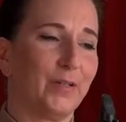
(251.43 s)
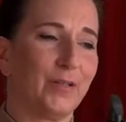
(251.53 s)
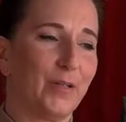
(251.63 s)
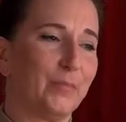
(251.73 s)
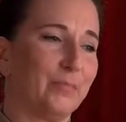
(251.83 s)

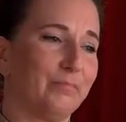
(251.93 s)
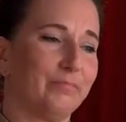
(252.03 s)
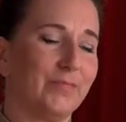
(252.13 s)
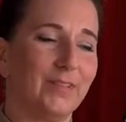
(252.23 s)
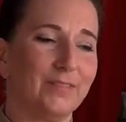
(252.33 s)
can
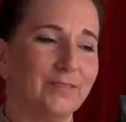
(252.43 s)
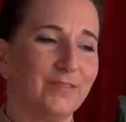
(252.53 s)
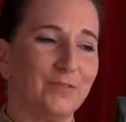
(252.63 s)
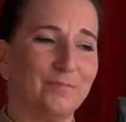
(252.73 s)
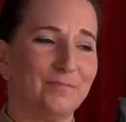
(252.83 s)

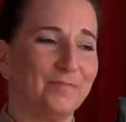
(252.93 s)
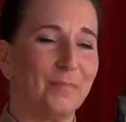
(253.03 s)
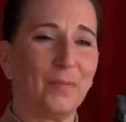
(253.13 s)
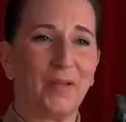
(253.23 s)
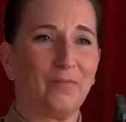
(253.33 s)

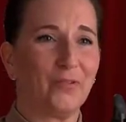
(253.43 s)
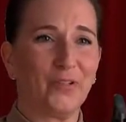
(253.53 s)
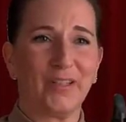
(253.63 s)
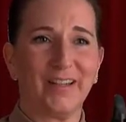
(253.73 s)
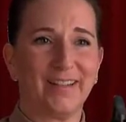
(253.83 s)
play
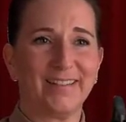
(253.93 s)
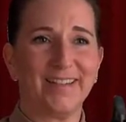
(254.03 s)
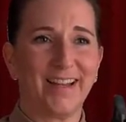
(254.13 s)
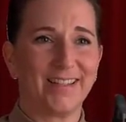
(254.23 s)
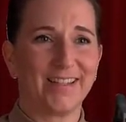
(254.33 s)
really
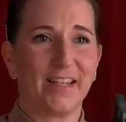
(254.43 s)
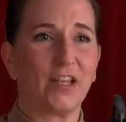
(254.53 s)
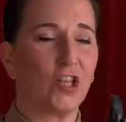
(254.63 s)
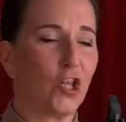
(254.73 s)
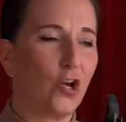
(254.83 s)
nice
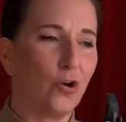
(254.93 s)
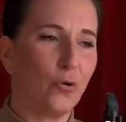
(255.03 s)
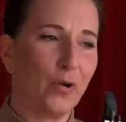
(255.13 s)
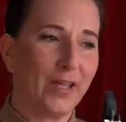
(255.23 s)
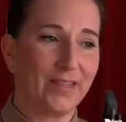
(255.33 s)
and
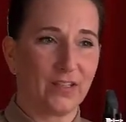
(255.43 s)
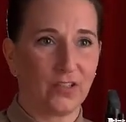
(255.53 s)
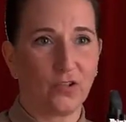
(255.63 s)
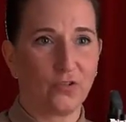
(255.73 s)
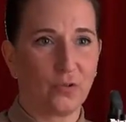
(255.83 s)
low, and then
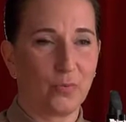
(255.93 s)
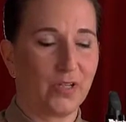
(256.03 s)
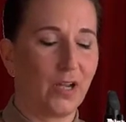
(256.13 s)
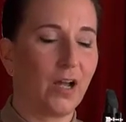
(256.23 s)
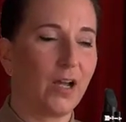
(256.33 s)
can also play
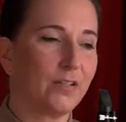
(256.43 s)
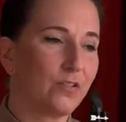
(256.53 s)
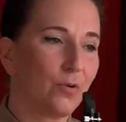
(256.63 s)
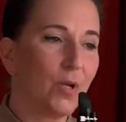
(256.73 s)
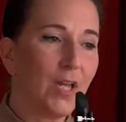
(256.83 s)
high.
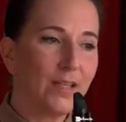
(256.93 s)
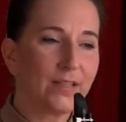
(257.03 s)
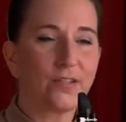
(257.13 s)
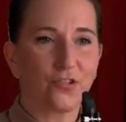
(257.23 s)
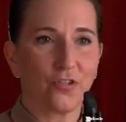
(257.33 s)
So
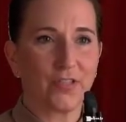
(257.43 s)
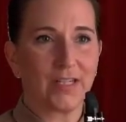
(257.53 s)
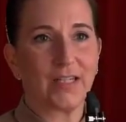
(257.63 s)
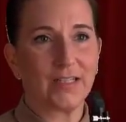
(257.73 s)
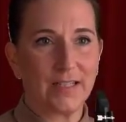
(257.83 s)
this is just
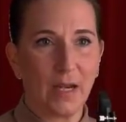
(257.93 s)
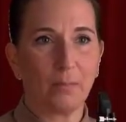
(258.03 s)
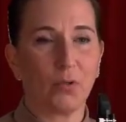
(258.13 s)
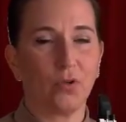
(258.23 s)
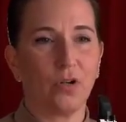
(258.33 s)
an
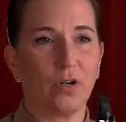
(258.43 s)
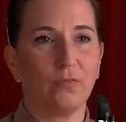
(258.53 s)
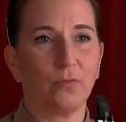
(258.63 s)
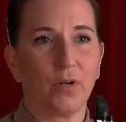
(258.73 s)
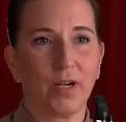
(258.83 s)
example
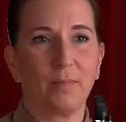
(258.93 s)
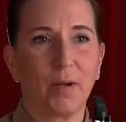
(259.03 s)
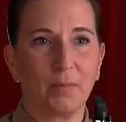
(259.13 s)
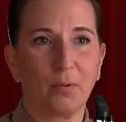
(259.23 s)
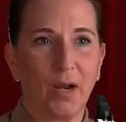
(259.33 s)
of what I
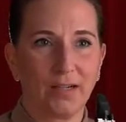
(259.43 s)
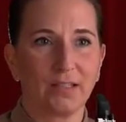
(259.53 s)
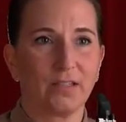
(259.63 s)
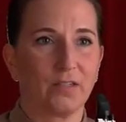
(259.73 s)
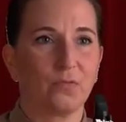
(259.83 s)
might
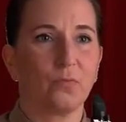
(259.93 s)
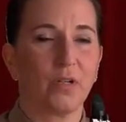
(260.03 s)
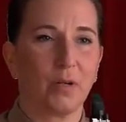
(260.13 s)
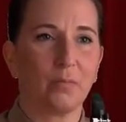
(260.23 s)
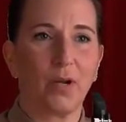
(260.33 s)
practice when
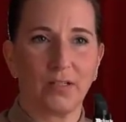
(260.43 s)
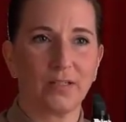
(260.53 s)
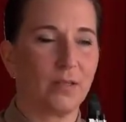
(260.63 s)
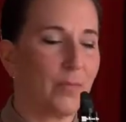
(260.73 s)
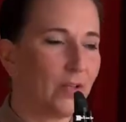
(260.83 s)
I'm
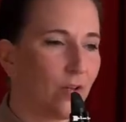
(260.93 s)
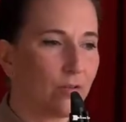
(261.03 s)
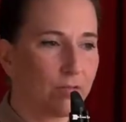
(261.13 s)
practicing my long